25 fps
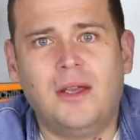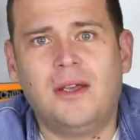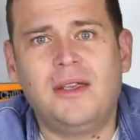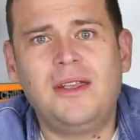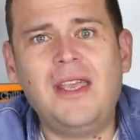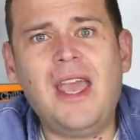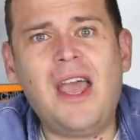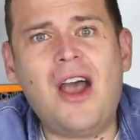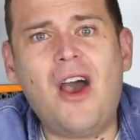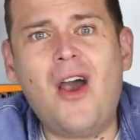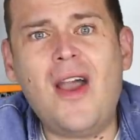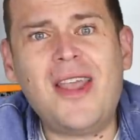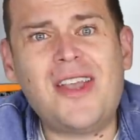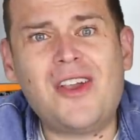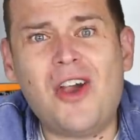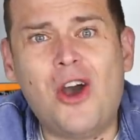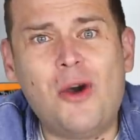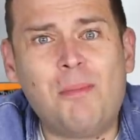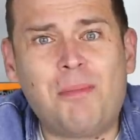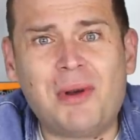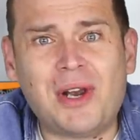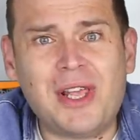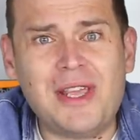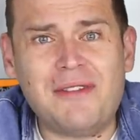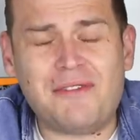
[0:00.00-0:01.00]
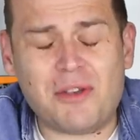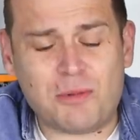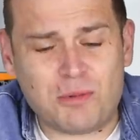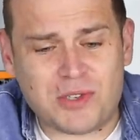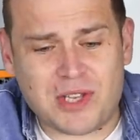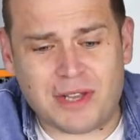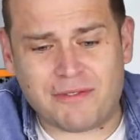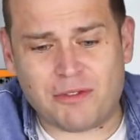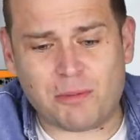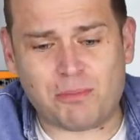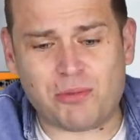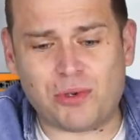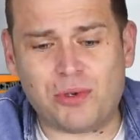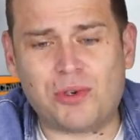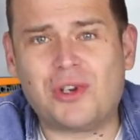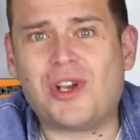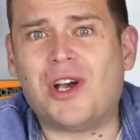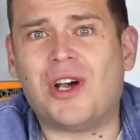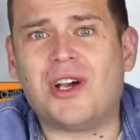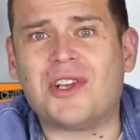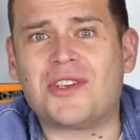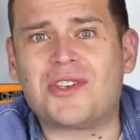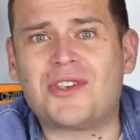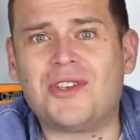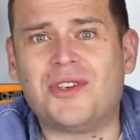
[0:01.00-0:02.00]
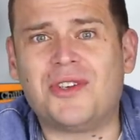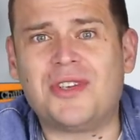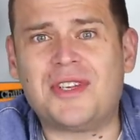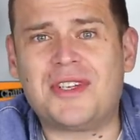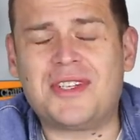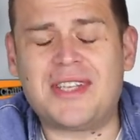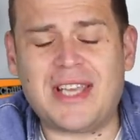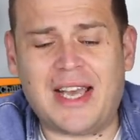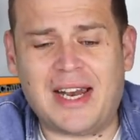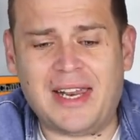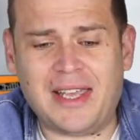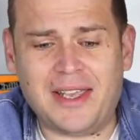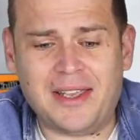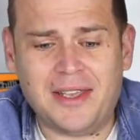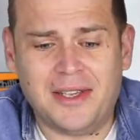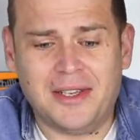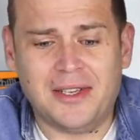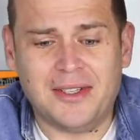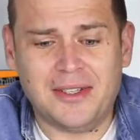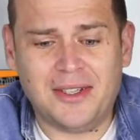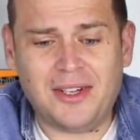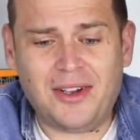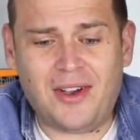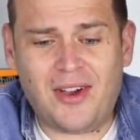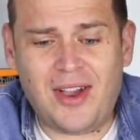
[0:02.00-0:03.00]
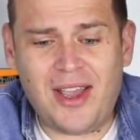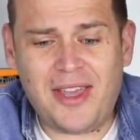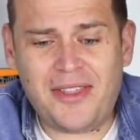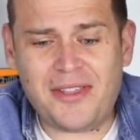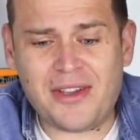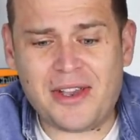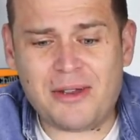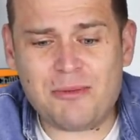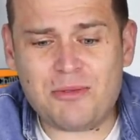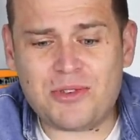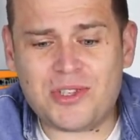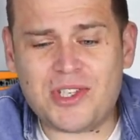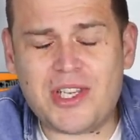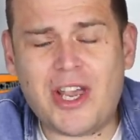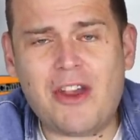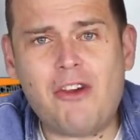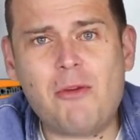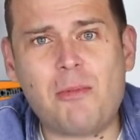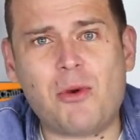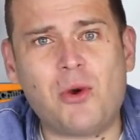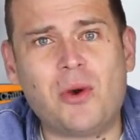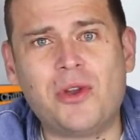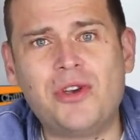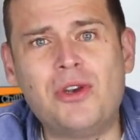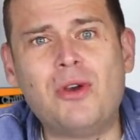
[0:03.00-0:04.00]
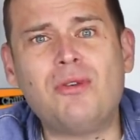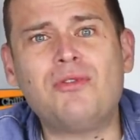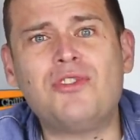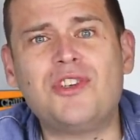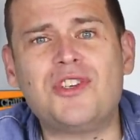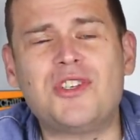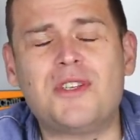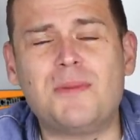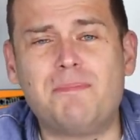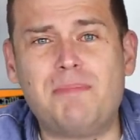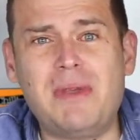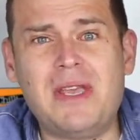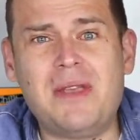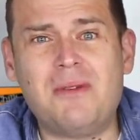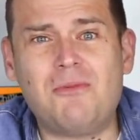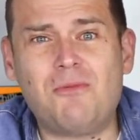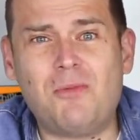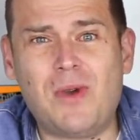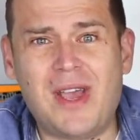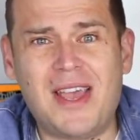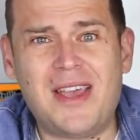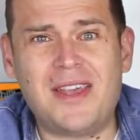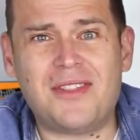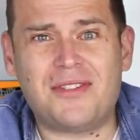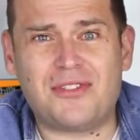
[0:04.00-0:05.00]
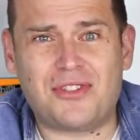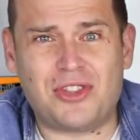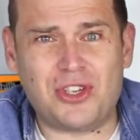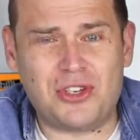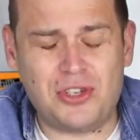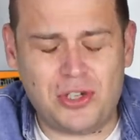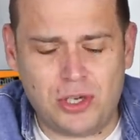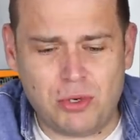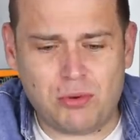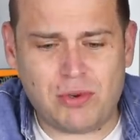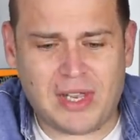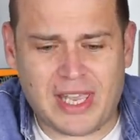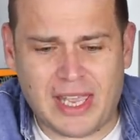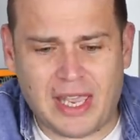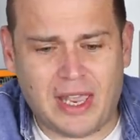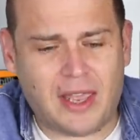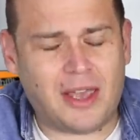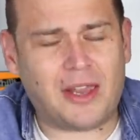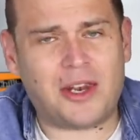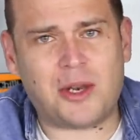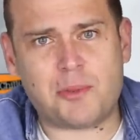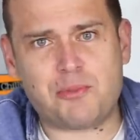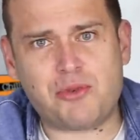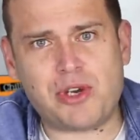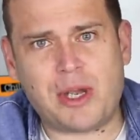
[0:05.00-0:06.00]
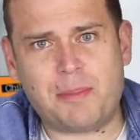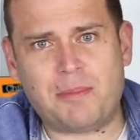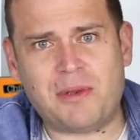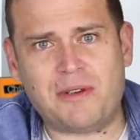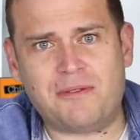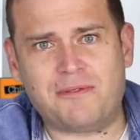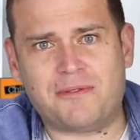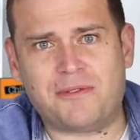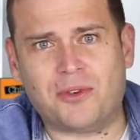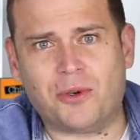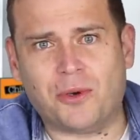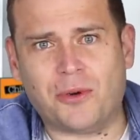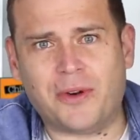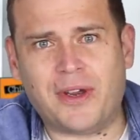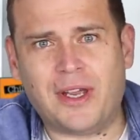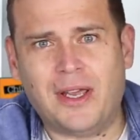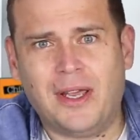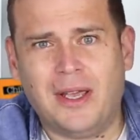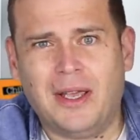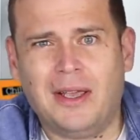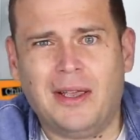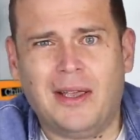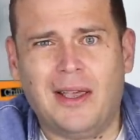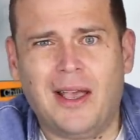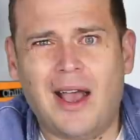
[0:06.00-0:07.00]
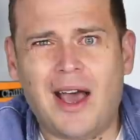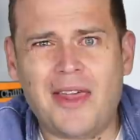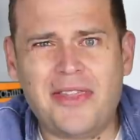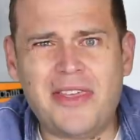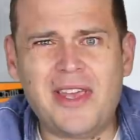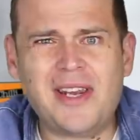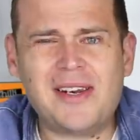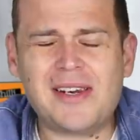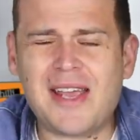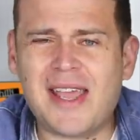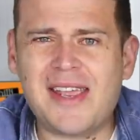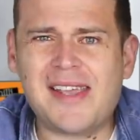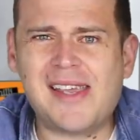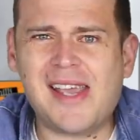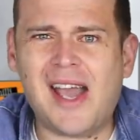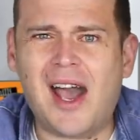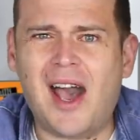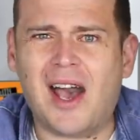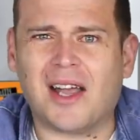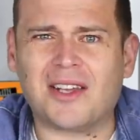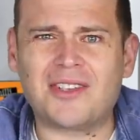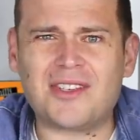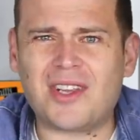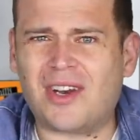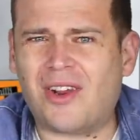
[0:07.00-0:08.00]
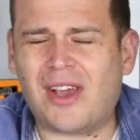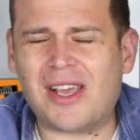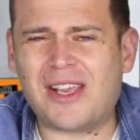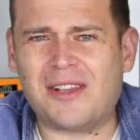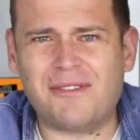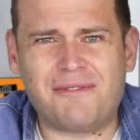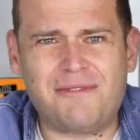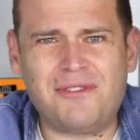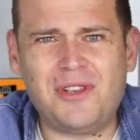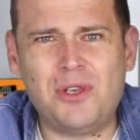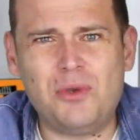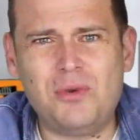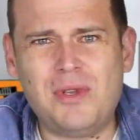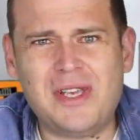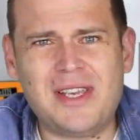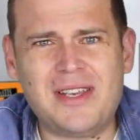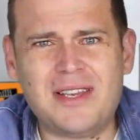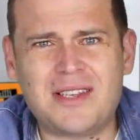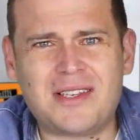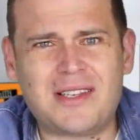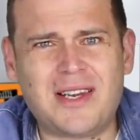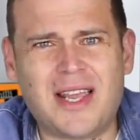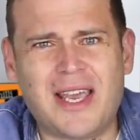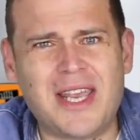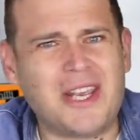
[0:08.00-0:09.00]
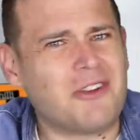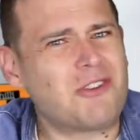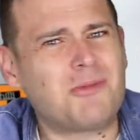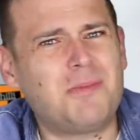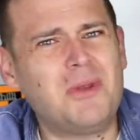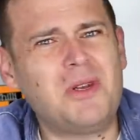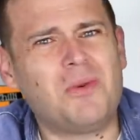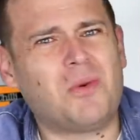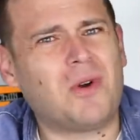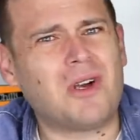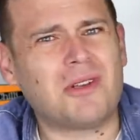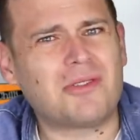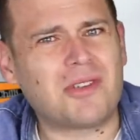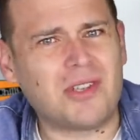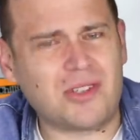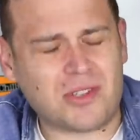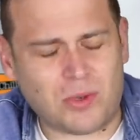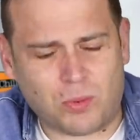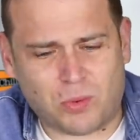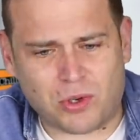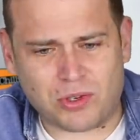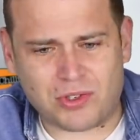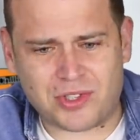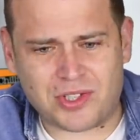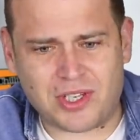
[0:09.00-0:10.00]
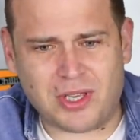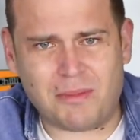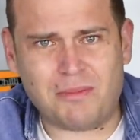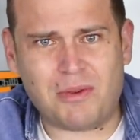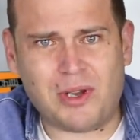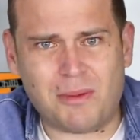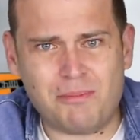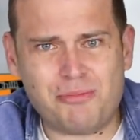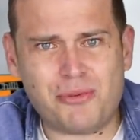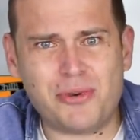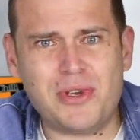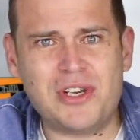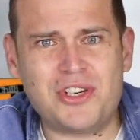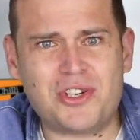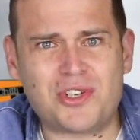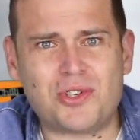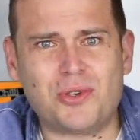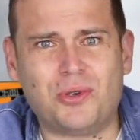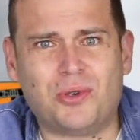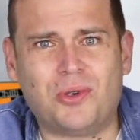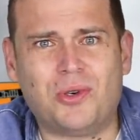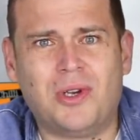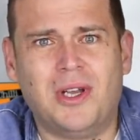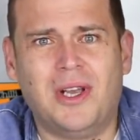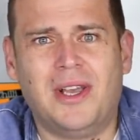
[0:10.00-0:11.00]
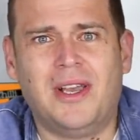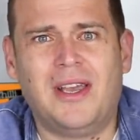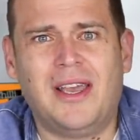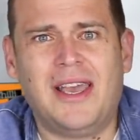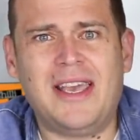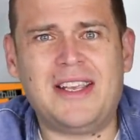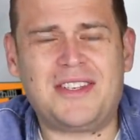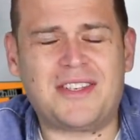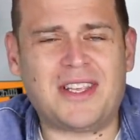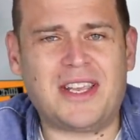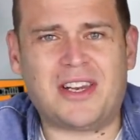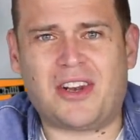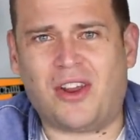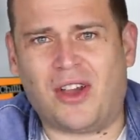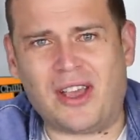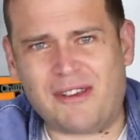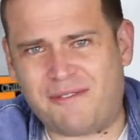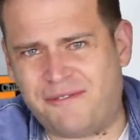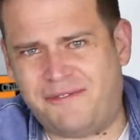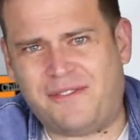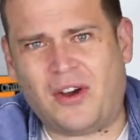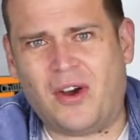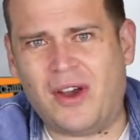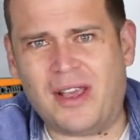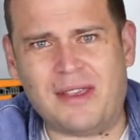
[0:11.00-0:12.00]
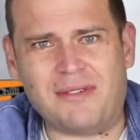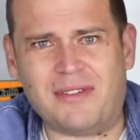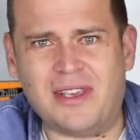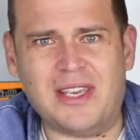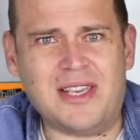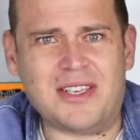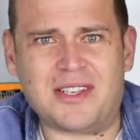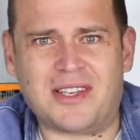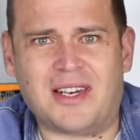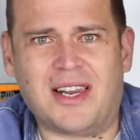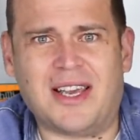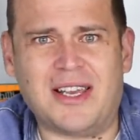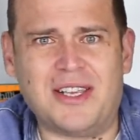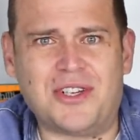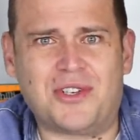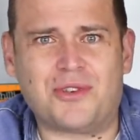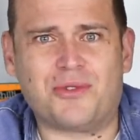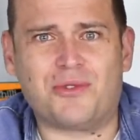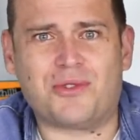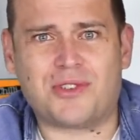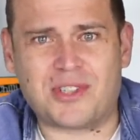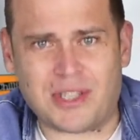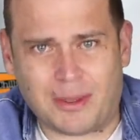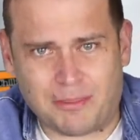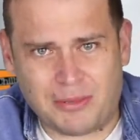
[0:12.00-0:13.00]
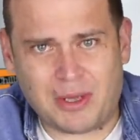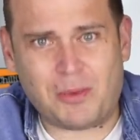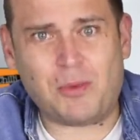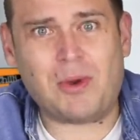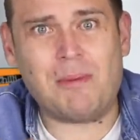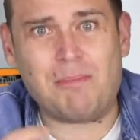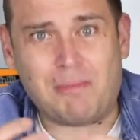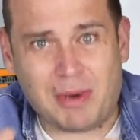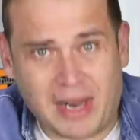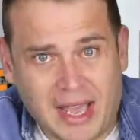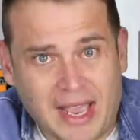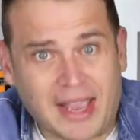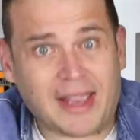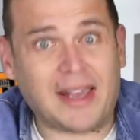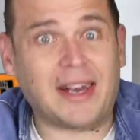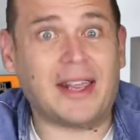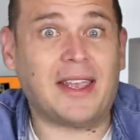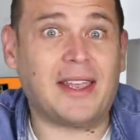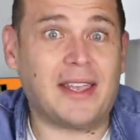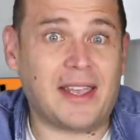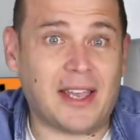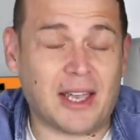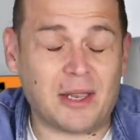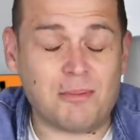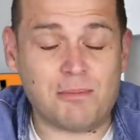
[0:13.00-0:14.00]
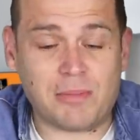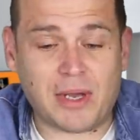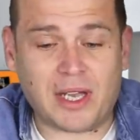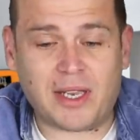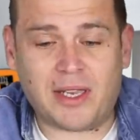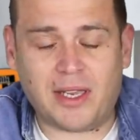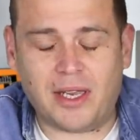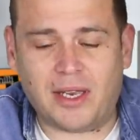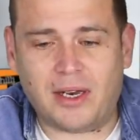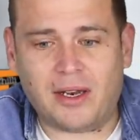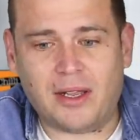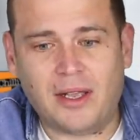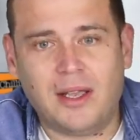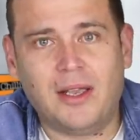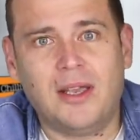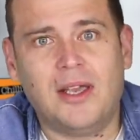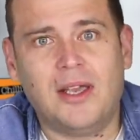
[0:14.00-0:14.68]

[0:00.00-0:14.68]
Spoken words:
Yeah, I can't believe it was ever broadcast on the telly either. It was terrible. And not just the bit where the nuke hit and the prepping for it. I think they cut to like a few years later. It's been a while since I watched it, but I'm pretty sure it said like 5 years later or something when blackening came back in